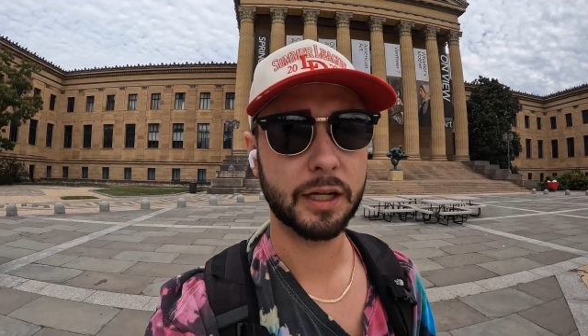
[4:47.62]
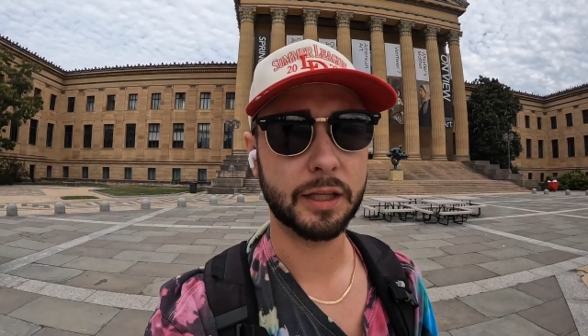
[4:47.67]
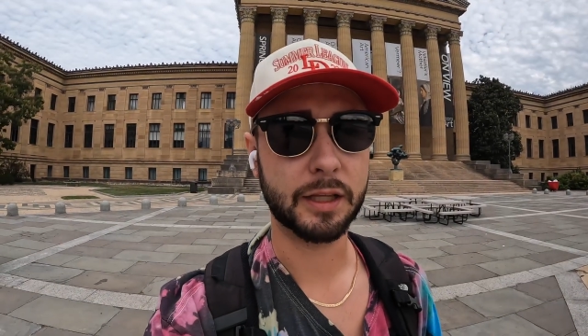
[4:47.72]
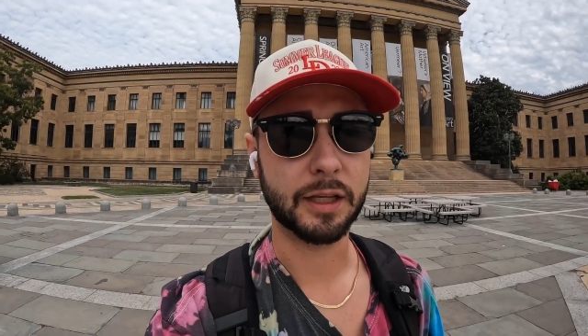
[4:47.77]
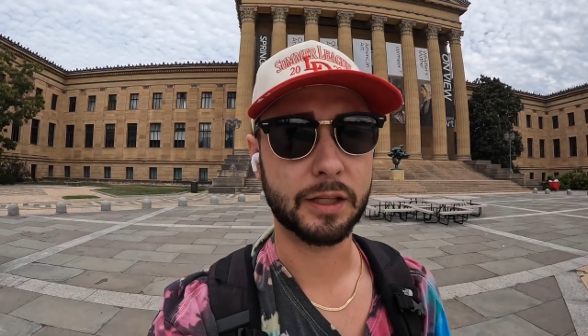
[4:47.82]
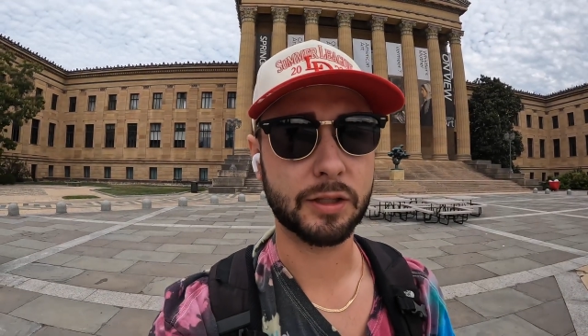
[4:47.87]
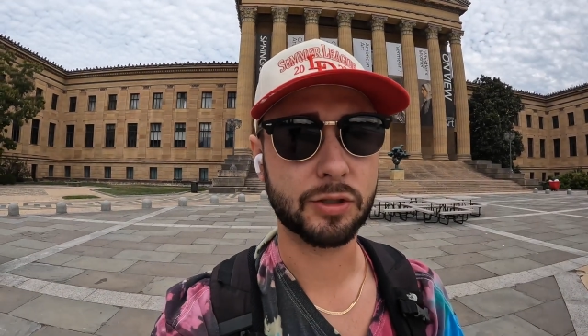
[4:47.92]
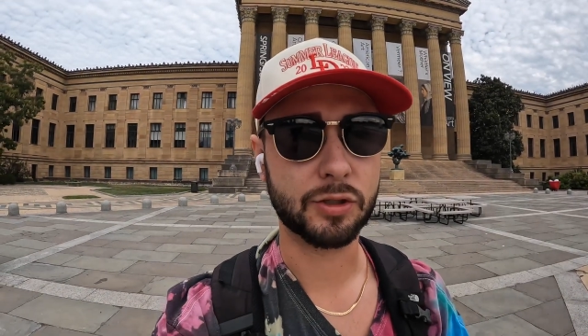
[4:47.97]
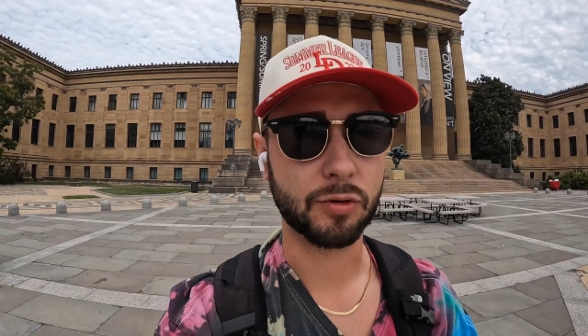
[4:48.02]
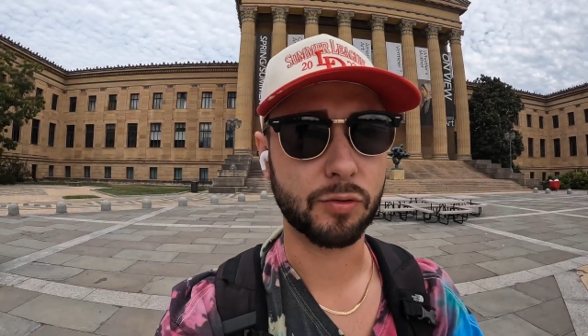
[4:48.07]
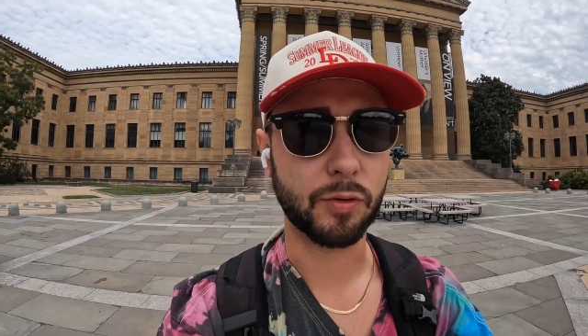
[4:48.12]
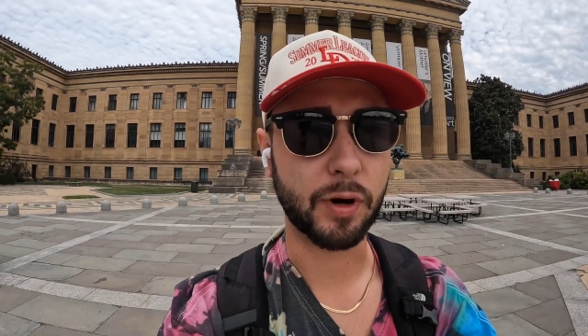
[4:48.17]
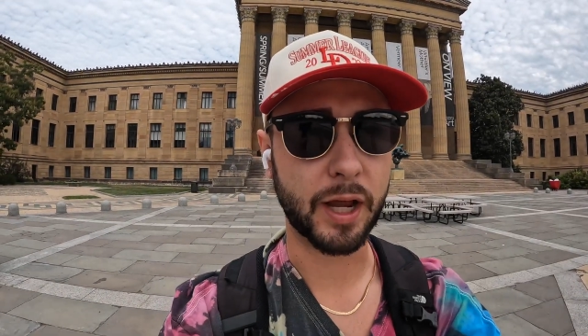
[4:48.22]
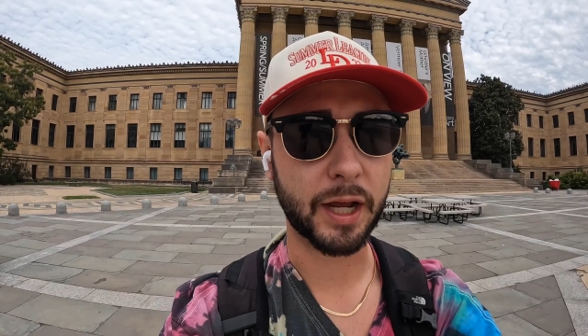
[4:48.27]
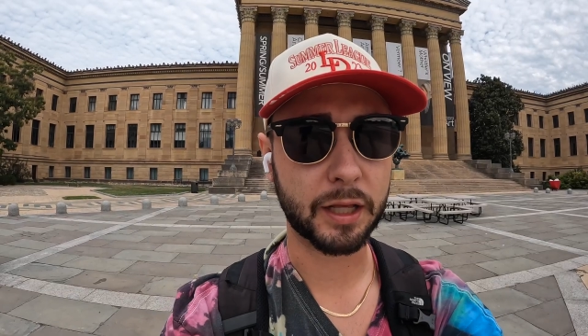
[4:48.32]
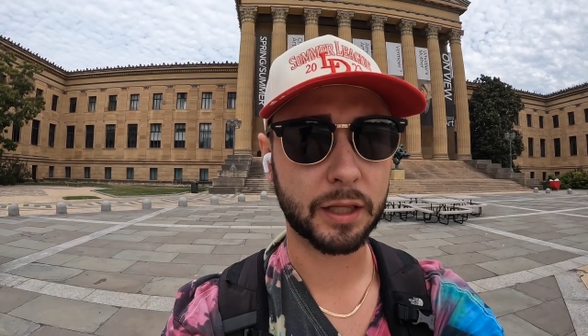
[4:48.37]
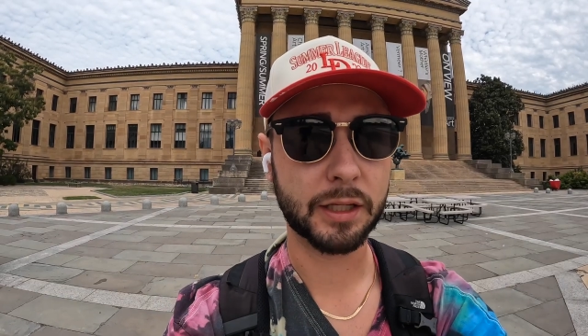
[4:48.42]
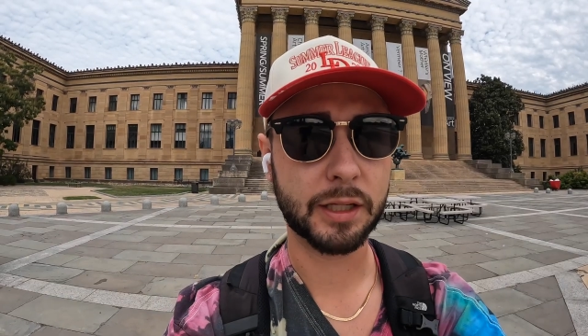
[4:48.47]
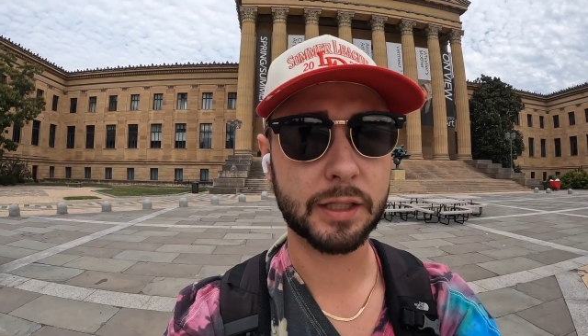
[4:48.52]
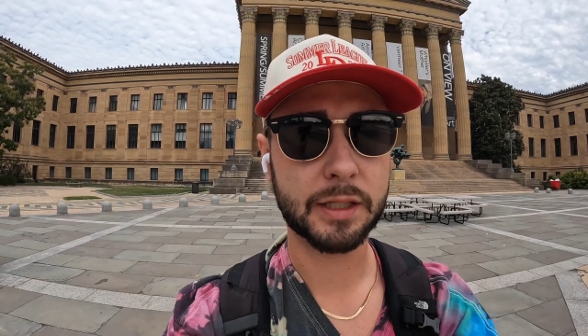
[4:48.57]
and then
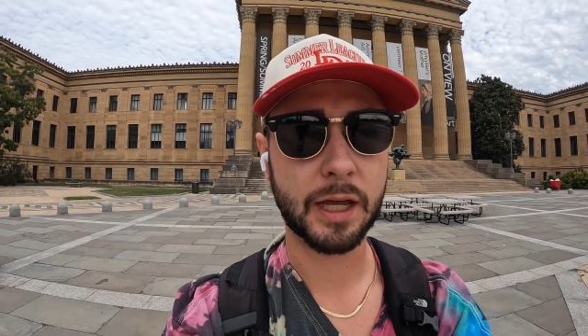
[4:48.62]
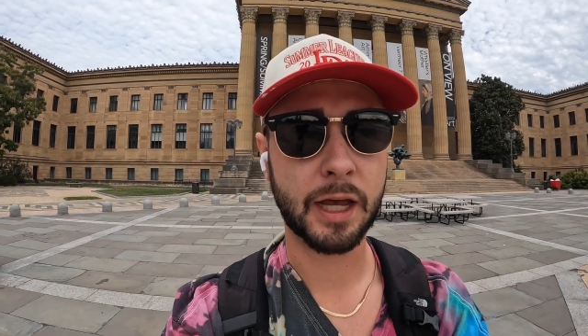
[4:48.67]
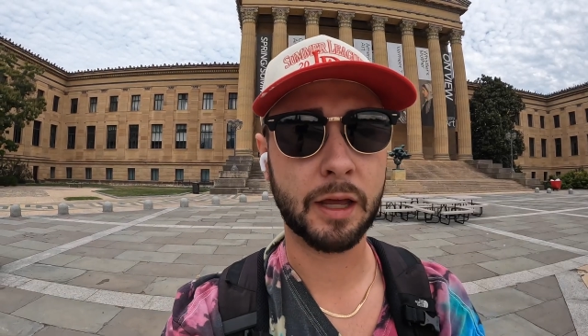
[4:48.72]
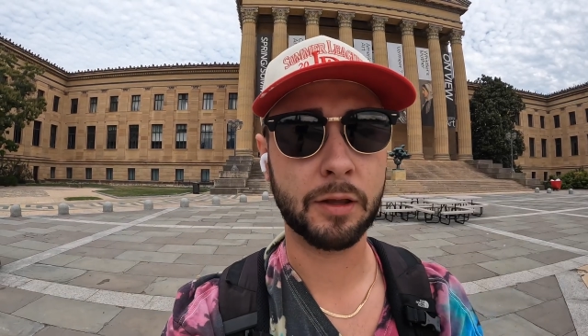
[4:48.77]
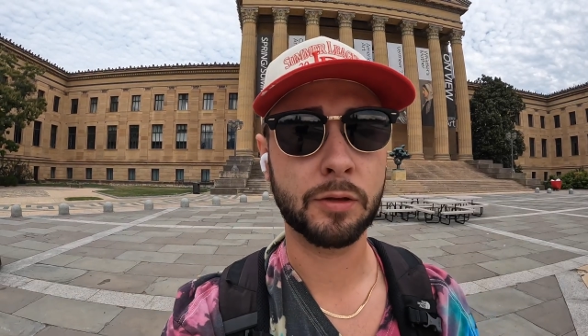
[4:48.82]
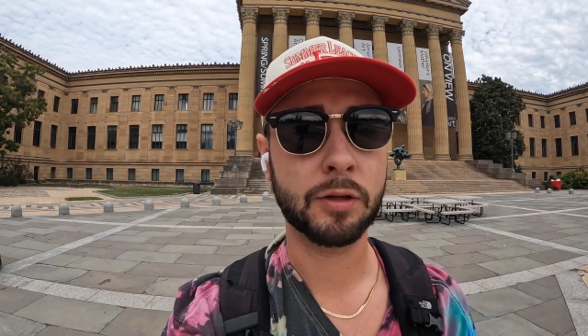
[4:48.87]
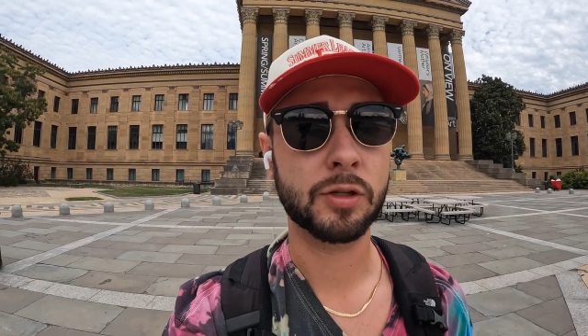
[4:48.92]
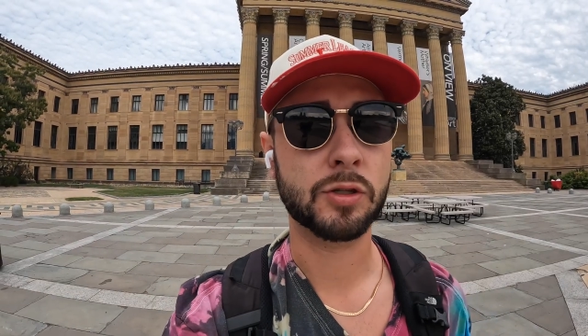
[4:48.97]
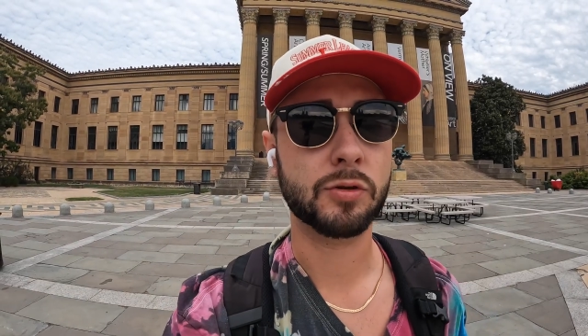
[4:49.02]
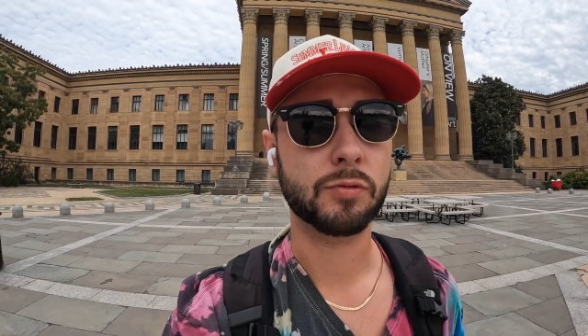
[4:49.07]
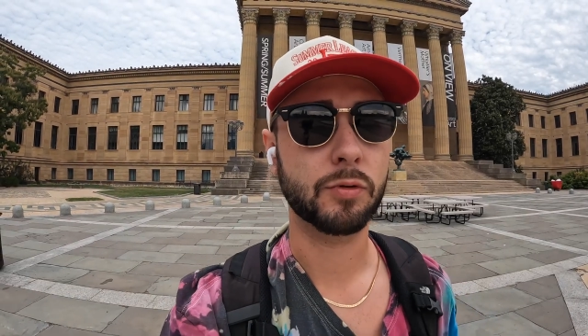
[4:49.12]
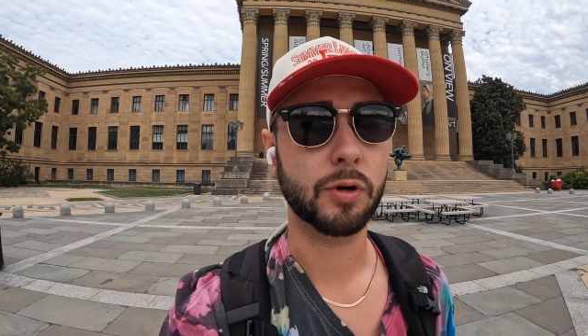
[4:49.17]
directly down this